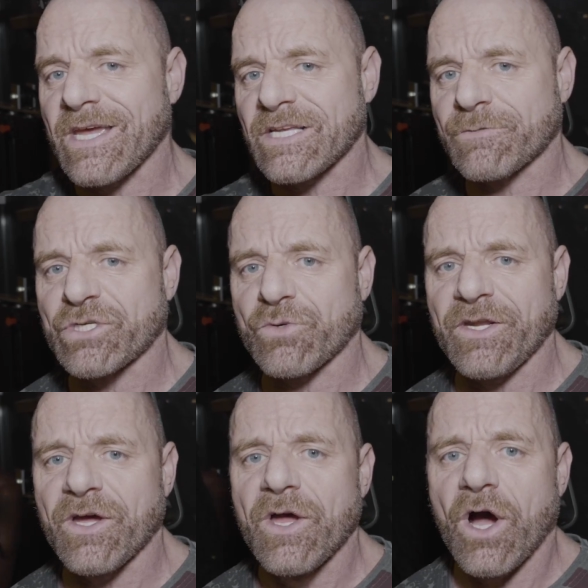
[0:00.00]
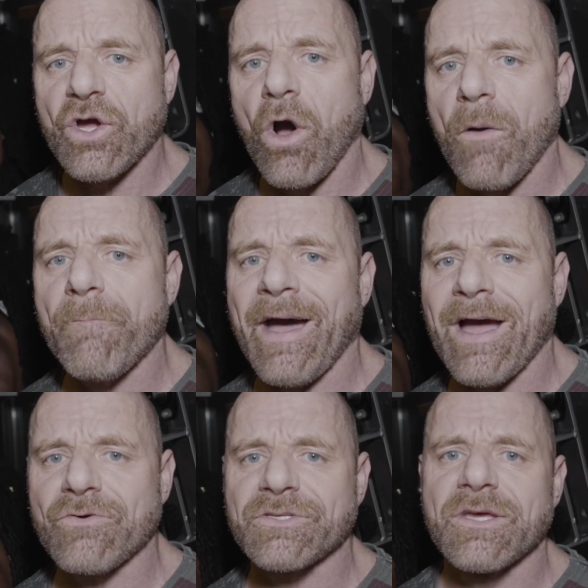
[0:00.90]
is between a
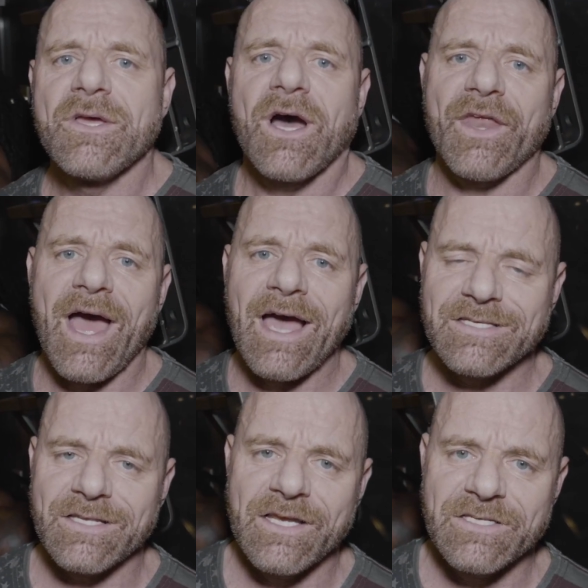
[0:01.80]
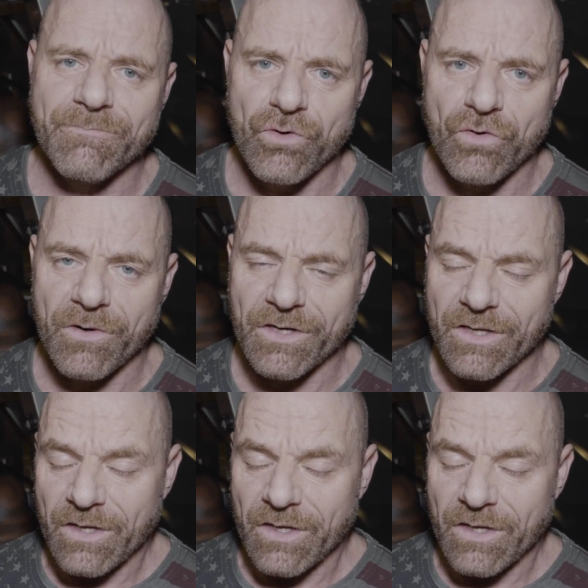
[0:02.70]
compound and an isolated movement.